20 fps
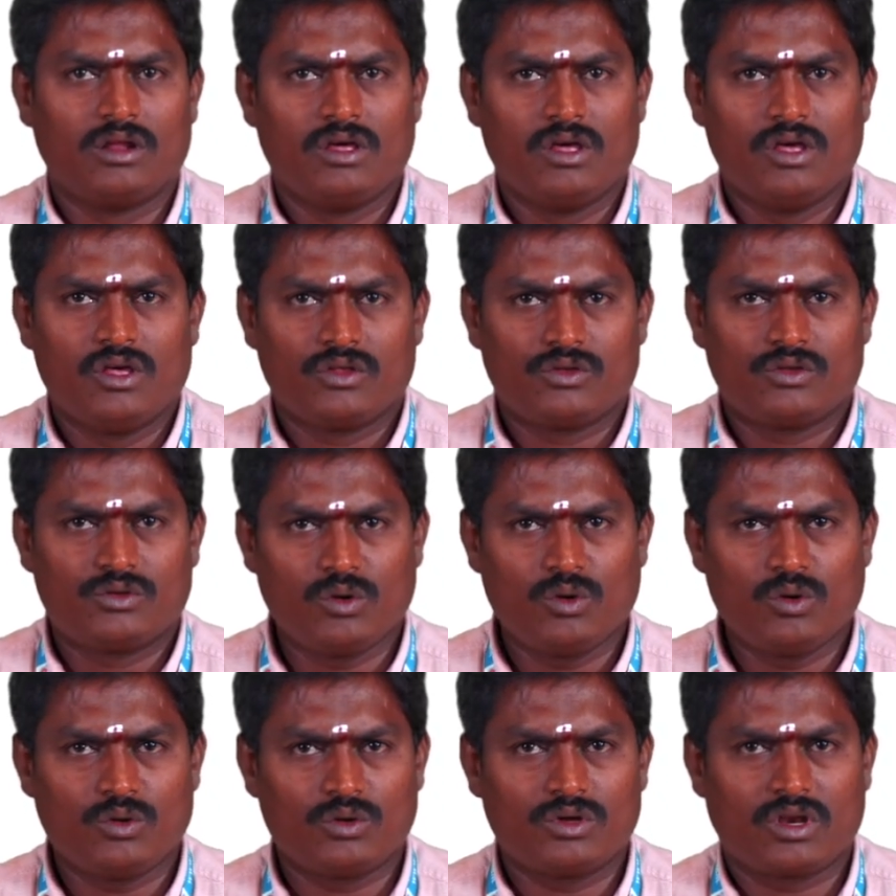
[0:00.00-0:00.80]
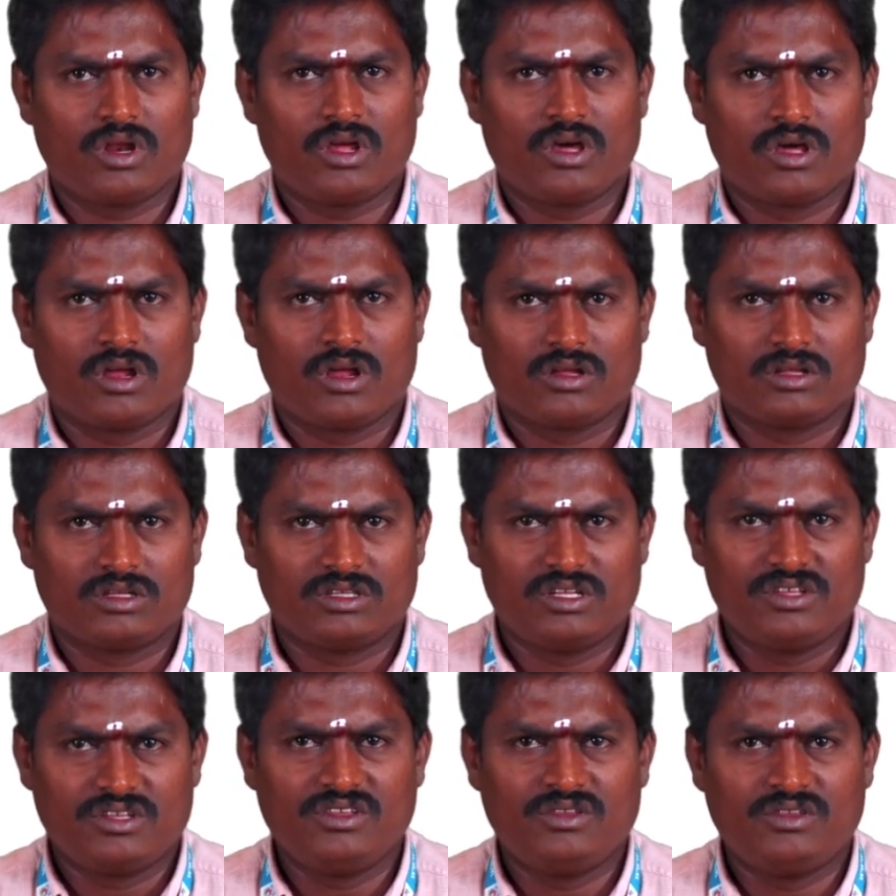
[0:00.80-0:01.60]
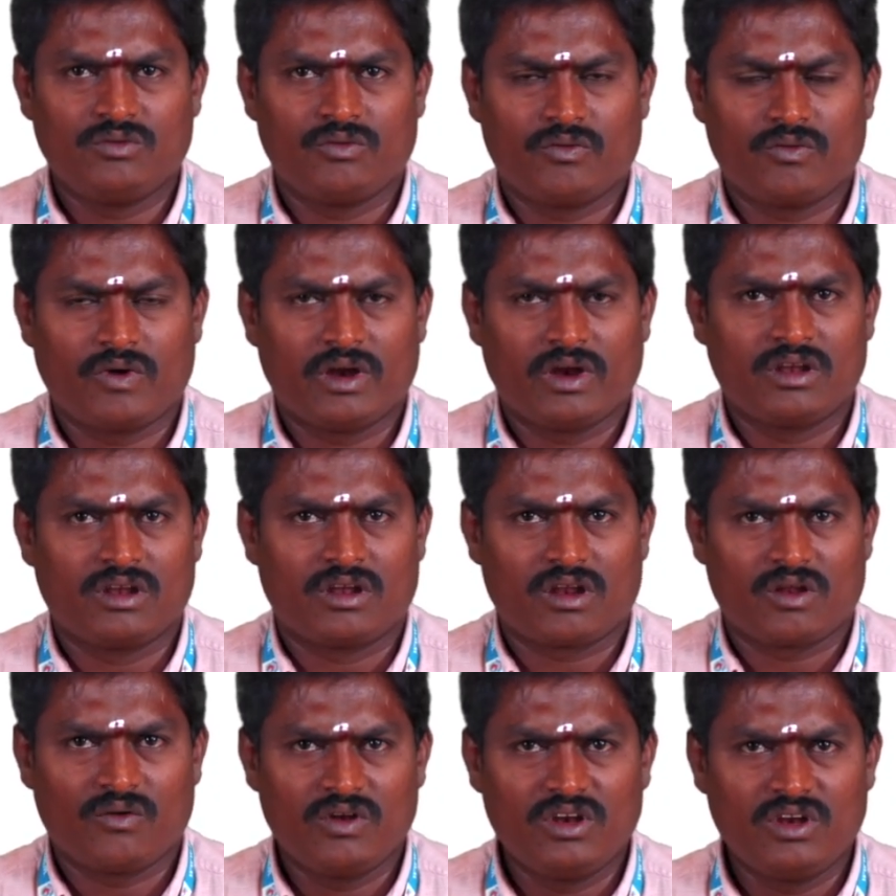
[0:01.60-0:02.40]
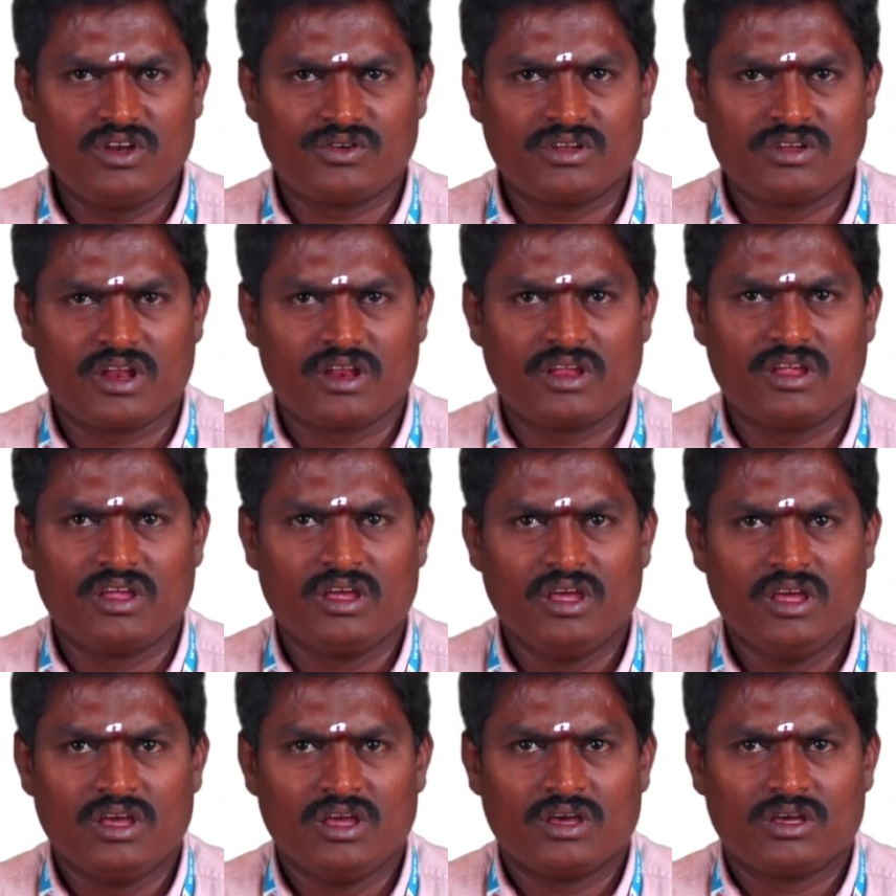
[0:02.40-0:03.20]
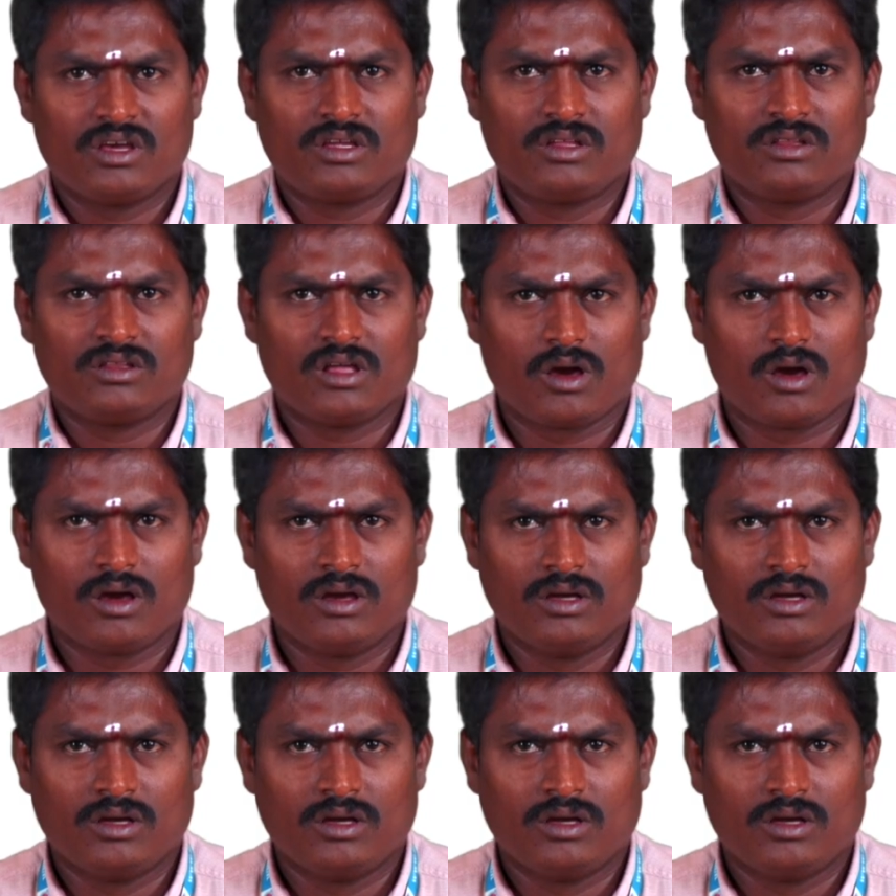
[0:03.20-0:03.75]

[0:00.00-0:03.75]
So this is the one revolutionary in the